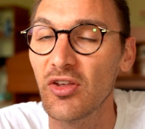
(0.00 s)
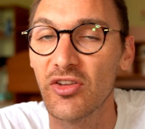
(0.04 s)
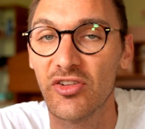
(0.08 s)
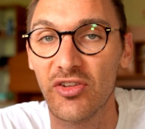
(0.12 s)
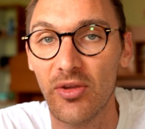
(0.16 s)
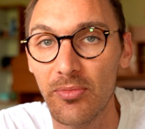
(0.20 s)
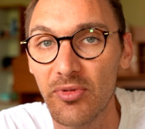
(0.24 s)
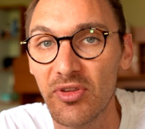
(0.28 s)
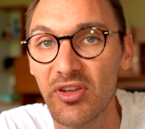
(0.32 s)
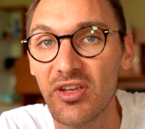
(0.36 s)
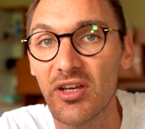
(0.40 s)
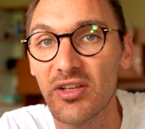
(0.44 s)

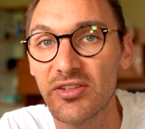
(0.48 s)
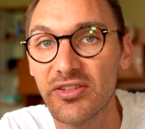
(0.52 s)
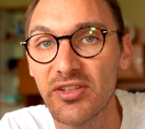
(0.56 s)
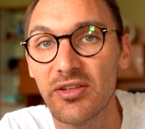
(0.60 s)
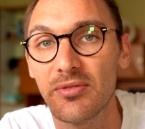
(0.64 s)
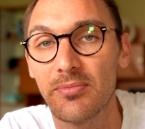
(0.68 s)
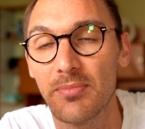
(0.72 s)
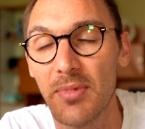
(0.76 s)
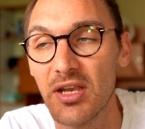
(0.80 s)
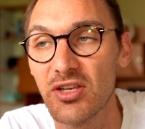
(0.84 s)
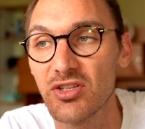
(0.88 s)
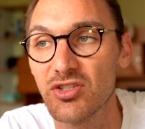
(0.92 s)
Something I
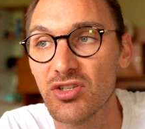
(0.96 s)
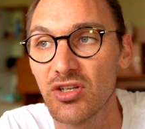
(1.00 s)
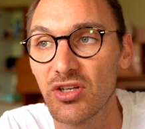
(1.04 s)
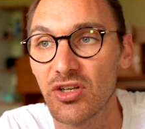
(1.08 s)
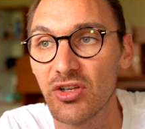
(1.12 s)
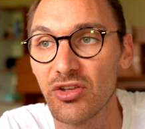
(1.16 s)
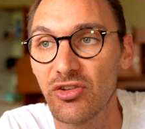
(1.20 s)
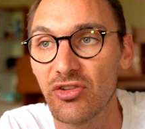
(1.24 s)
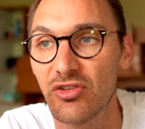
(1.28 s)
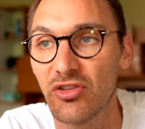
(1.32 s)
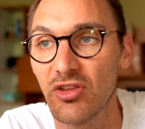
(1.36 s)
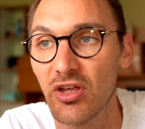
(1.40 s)
did mention
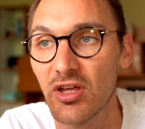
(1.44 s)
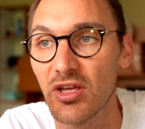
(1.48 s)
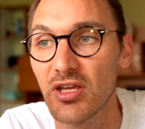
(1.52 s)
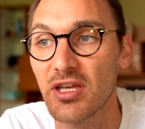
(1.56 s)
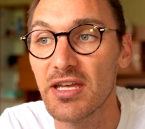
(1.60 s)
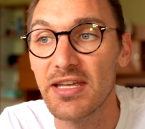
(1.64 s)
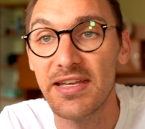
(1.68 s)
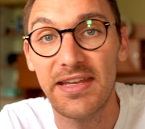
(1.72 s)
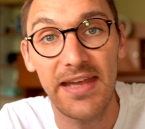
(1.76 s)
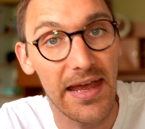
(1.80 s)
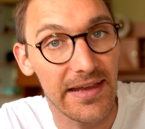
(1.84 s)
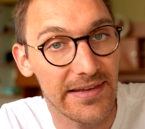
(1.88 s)
is that,
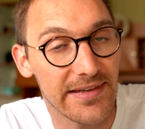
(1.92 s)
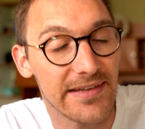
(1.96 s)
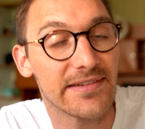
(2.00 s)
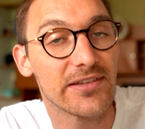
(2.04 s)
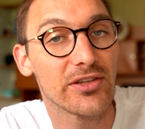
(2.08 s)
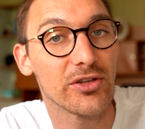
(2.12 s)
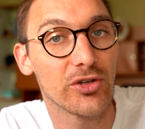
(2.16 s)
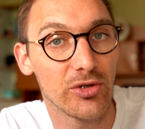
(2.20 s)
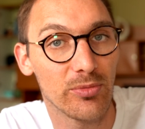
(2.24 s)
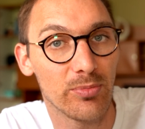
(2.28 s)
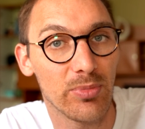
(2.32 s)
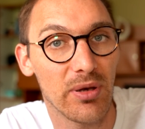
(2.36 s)
yes,
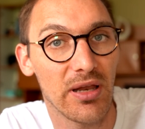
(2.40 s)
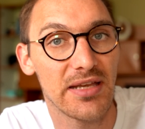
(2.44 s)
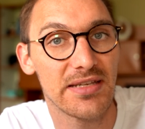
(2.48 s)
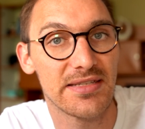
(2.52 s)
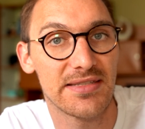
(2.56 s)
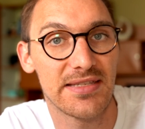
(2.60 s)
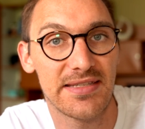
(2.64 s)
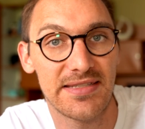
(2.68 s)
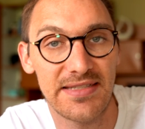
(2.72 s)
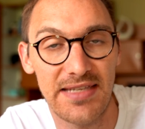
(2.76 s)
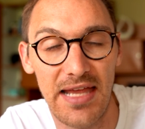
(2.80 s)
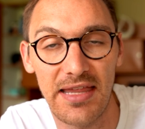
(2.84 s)
it's a good
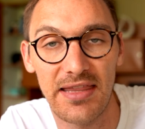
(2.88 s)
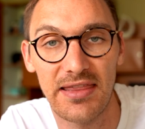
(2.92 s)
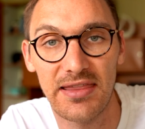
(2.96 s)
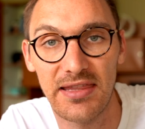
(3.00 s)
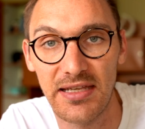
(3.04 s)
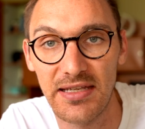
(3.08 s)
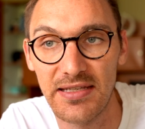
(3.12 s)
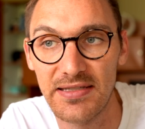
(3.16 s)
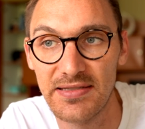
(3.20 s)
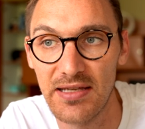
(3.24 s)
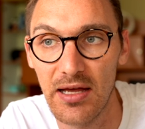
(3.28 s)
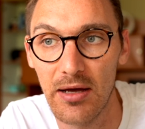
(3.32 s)
place to set
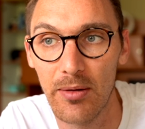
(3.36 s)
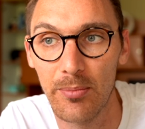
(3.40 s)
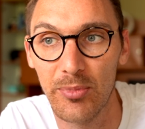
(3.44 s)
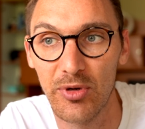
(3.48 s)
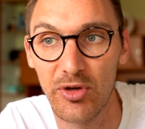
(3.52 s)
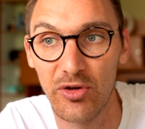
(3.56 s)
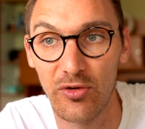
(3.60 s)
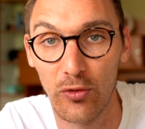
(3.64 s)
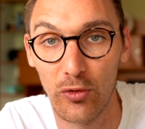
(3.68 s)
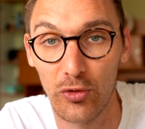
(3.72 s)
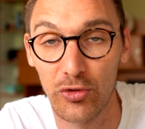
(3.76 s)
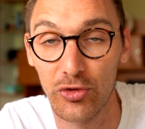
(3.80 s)
things up,
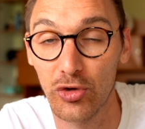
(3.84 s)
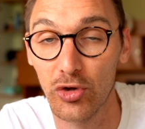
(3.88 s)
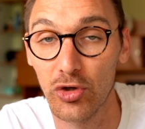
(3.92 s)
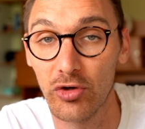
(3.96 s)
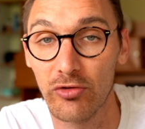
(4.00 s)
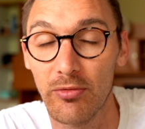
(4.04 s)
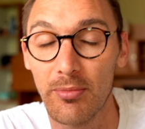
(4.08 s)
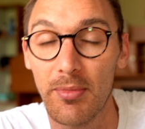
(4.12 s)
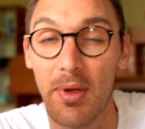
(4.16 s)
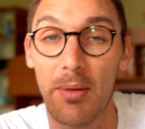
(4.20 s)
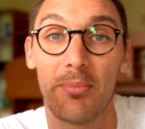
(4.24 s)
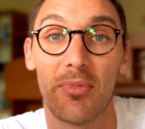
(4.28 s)
but you also got
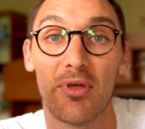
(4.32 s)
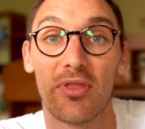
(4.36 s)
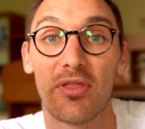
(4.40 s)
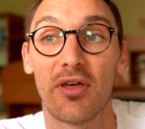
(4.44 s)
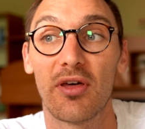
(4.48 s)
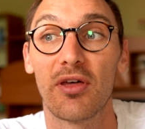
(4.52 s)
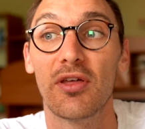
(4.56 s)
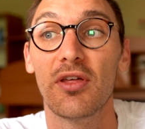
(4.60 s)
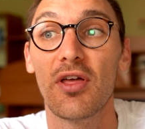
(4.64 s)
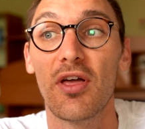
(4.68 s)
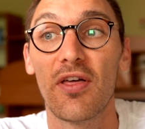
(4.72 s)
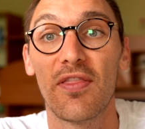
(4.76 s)
to remember
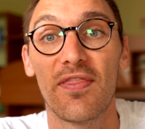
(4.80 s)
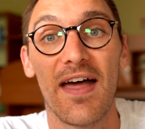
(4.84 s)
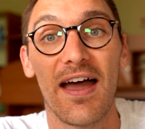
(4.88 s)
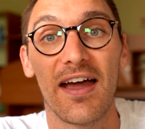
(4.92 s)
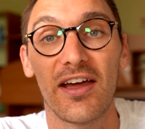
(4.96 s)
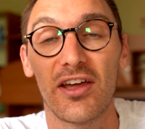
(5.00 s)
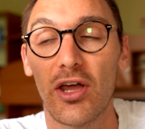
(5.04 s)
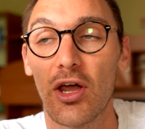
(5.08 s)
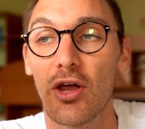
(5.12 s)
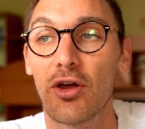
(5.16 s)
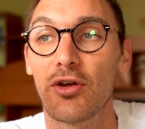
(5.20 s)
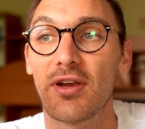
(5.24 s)
that
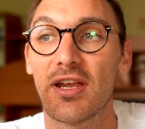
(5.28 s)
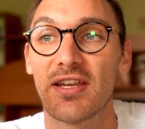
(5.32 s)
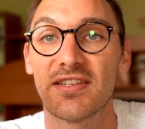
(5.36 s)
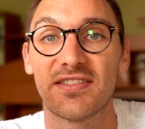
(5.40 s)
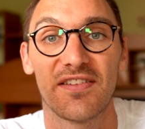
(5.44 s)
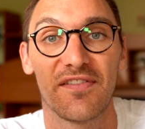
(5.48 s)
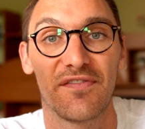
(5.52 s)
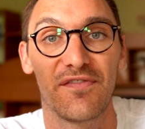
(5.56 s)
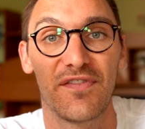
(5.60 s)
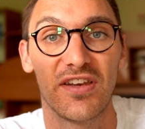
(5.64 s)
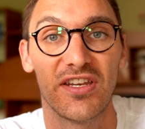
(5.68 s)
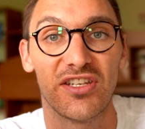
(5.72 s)
that code has
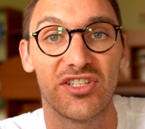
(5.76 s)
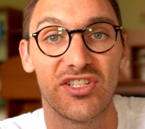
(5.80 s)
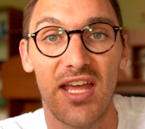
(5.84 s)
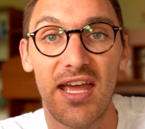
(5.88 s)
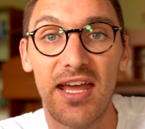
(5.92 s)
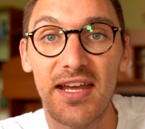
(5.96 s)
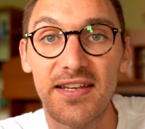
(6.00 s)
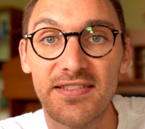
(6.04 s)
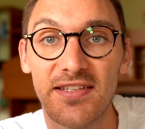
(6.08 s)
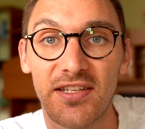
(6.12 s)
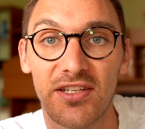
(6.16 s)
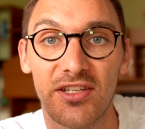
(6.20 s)
to finish
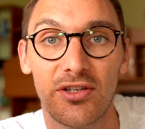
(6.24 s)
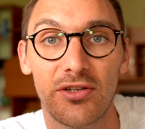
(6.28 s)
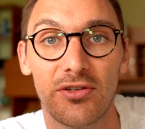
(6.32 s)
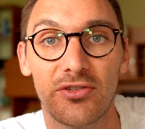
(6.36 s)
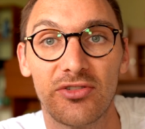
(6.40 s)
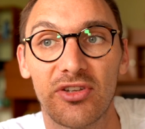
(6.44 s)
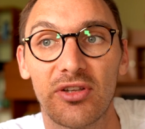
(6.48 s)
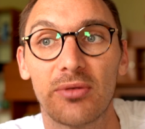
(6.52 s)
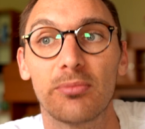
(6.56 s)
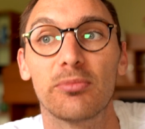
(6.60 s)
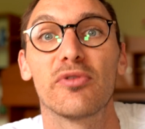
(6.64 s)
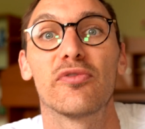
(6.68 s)

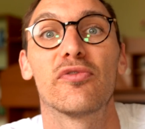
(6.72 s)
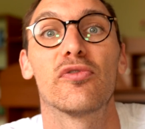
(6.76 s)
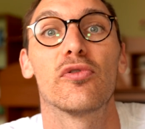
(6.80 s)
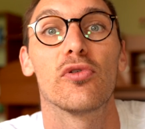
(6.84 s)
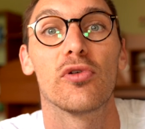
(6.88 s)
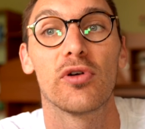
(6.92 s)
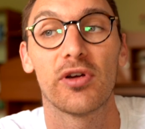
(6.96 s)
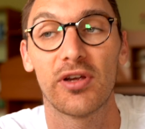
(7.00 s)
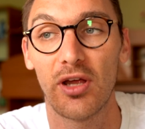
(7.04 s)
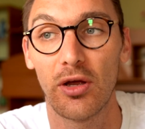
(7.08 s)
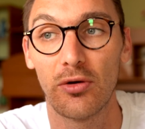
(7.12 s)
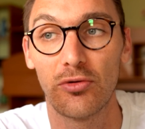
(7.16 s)
executing
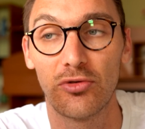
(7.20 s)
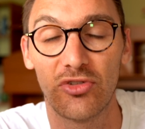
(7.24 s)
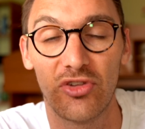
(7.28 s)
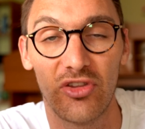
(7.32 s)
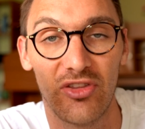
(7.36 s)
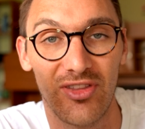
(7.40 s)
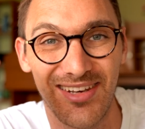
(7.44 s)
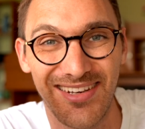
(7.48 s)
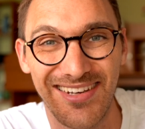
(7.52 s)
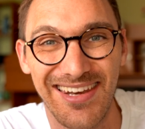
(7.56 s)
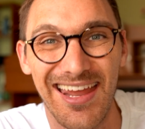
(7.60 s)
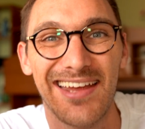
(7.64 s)
before it goes
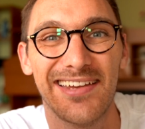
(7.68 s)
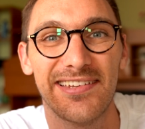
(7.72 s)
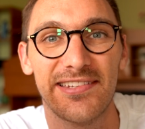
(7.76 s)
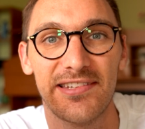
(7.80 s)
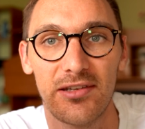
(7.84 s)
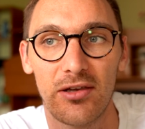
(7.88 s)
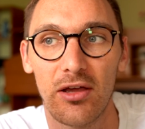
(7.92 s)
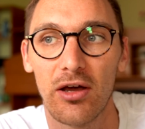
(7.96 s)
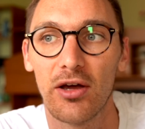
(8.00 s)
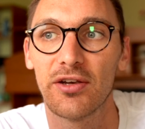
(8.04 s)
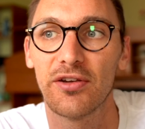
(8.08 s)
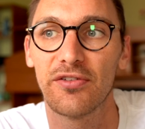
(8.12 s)
to the
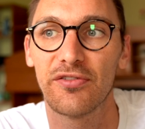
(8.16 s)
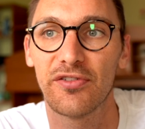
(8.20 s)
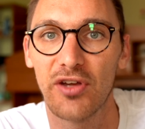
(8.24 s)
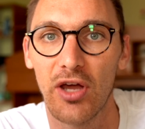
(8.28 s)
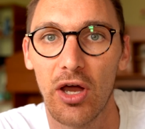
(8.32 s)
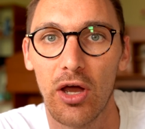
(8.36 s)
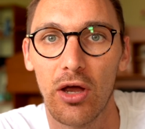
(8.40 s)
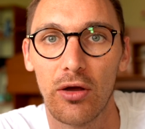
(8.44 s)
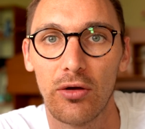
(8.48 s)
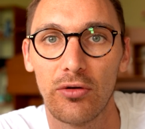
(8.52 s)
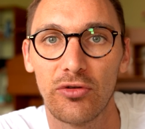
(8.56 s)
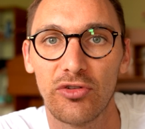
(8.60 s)
next line of
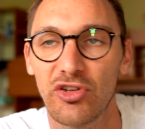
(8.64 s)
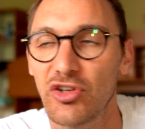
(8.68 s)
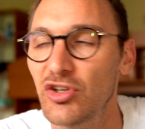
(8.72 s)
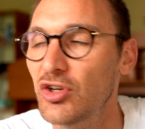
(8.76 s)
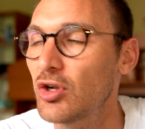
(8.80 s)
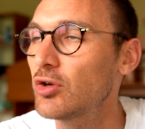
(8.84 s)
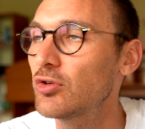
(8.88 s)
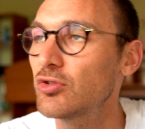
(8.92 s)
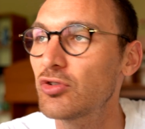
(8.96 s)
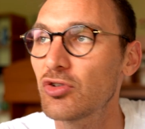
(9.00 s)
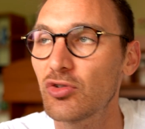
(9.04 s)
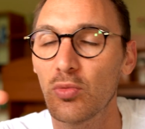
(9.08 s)
code. So you
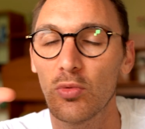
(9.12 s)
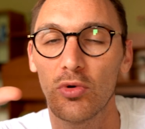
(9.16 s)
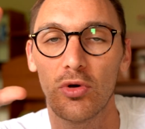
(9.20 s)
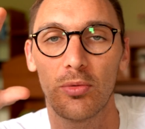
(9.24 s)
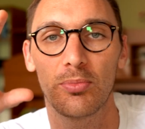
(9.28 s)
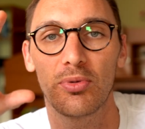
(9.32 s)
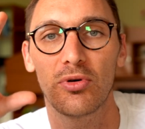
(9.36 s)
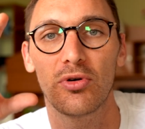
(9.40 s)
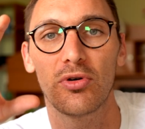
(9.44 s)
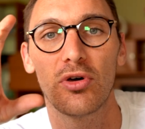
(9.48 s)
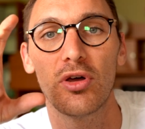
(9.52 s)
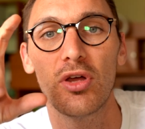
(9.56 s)
don't just
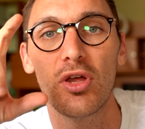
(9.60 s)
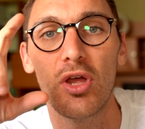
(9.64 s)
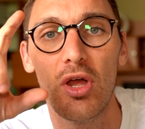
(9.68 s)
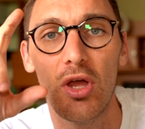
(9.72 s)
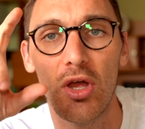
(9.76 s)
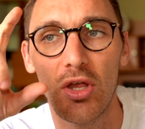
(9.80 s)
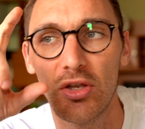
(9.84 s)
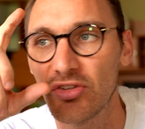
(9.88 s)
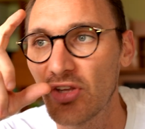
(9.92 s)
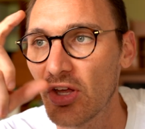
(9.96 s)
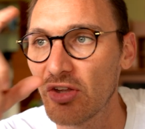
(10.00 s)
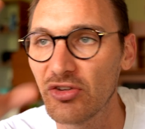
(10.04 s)
want to put
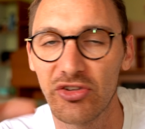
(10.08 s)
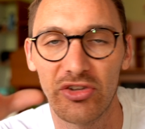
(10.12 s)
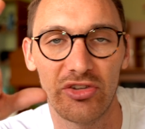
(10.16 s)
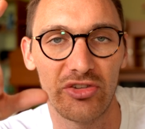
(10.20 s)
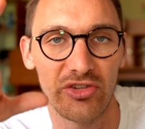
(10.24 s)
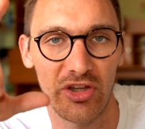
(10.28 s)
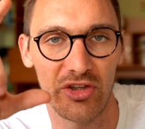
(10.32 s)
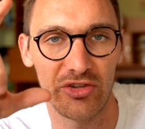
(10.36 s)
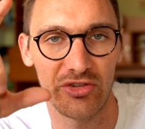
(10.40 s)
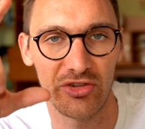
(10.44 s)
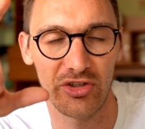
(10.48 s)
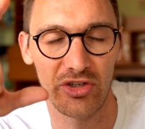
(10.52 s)
tons
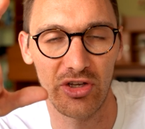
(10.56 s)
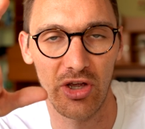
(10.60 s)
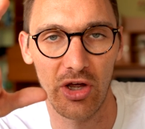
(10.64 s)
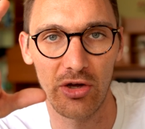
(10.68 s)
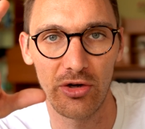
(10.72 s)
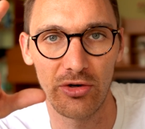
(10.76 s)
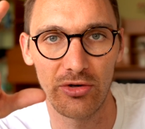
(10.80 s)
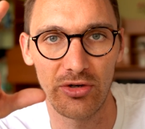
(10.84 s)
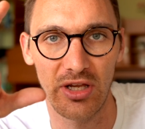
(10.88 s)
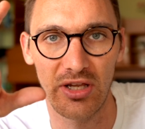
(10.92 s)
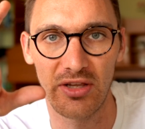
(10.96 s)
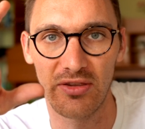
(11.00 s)
and tons of
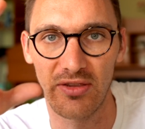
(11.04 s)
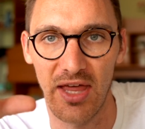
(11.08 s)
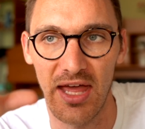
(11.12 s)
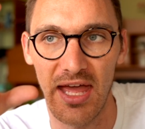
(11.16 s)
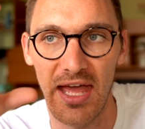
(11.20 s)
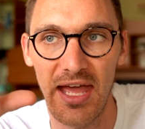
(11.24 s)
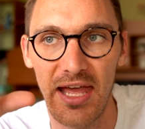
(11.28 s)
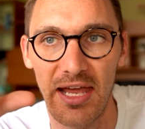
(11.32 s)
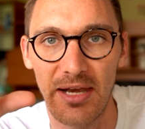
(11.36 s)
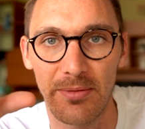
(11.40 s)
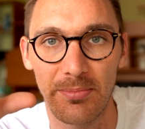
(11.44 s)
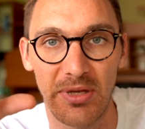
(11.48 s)
code in the
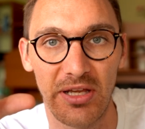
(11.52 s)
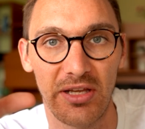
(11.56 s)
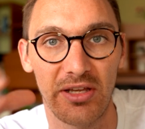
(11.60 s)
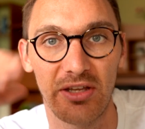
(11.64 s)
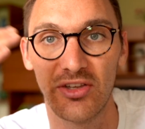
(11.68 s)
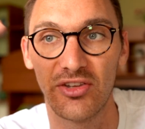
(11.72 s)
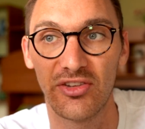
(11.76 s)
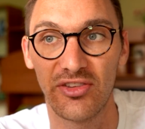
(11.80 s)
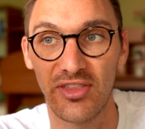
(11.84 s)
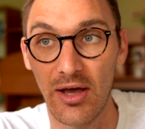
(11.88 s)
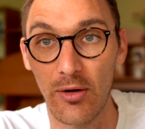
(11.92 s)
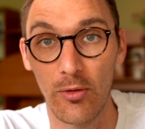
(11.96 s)
head
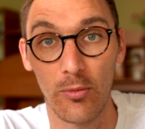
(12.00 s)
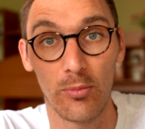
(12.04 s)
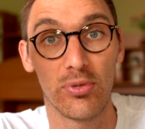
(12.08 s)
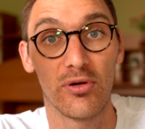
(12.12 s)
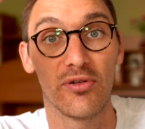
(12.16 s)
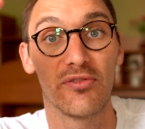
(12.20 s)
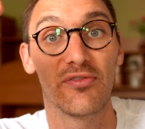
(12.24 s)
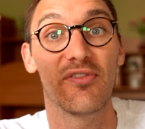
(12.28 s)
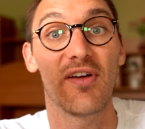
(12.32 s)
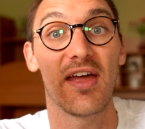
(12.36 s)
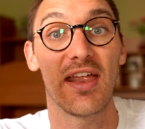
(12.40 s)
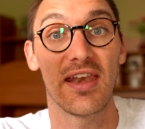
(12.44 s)
because that will
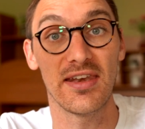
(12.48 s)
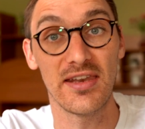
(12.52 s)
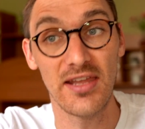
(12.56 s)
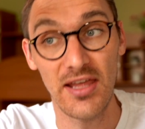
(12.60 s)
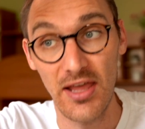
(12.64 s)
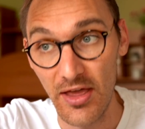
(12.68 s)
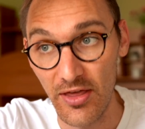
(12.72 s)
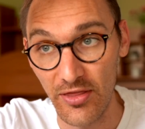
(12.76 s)
prevent